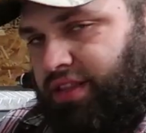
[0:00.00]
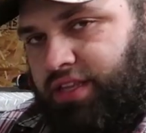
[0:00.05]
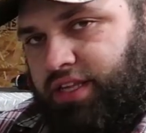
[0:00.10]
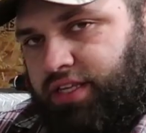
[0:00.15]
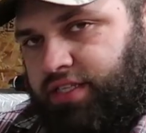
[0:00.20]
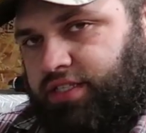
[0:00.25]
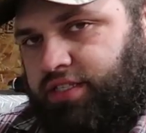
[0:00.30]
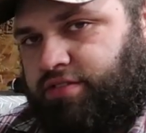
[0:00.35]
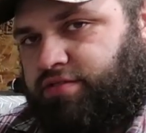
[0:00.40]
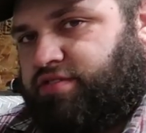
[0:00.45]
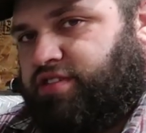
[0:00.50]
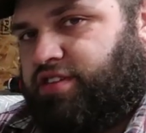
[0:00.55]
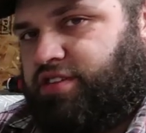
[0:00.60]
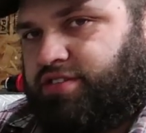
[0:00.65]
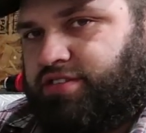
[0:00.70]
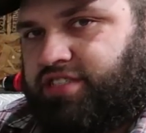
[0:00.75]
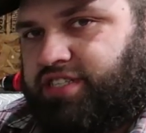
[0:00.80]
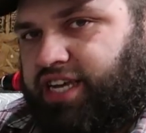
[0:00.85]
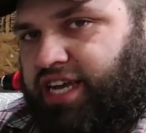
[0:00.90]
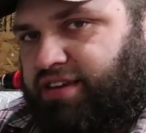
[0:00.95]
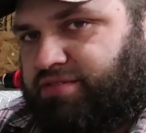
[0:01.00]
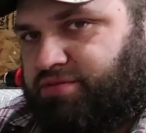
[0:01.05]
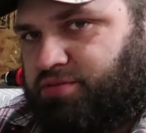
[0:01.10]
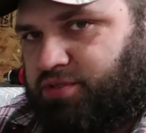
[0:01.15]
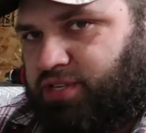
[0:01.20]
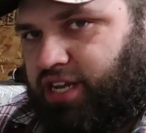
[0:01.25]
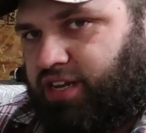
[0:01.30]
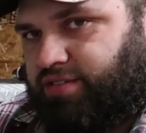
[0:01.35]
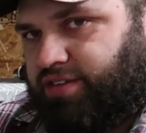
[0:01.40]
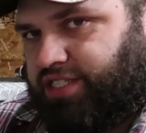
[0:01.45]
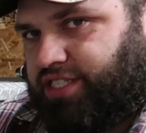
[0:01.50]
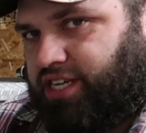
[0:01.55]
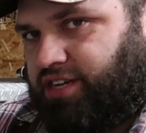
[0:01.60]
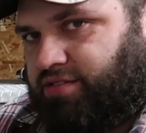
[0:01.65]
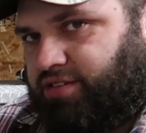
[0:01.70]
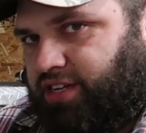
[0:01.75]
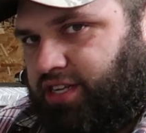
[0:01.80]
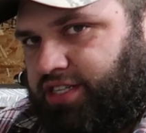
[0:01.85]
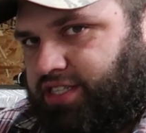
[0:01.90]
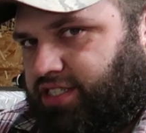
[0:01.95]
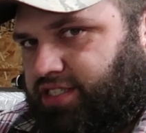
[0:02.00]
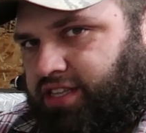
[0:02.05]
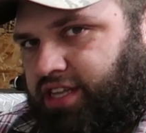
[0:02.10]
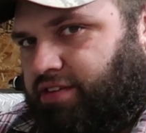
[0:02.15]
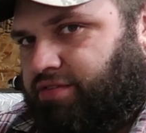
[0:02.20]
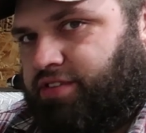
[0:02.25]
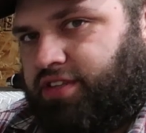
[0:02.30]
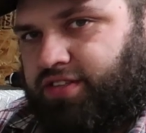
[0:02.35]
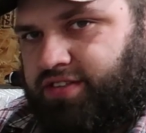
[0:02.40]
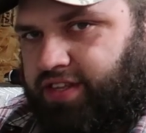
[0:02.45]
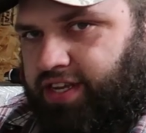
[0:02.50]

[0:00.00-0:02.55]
This is one of those times when I wish I would have just left the